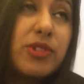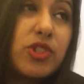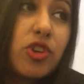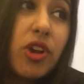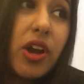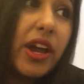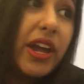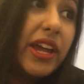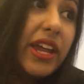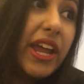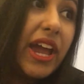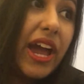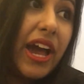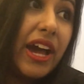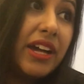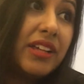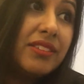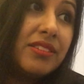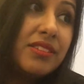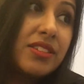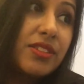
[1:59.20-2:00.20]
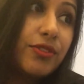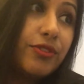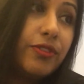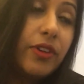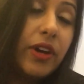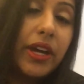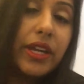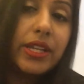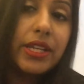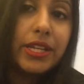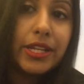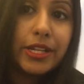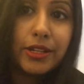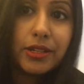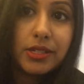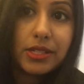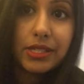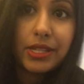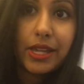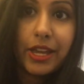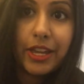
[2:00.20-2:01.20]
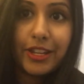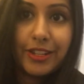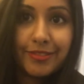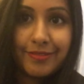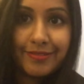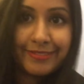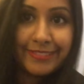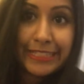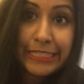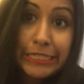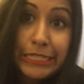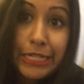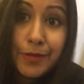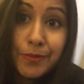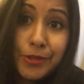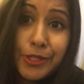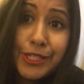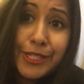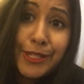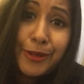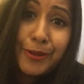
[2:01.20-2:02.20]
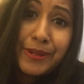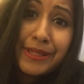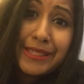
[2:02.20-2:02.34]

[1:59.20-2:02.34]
Try and find Nina Hussain. I'm so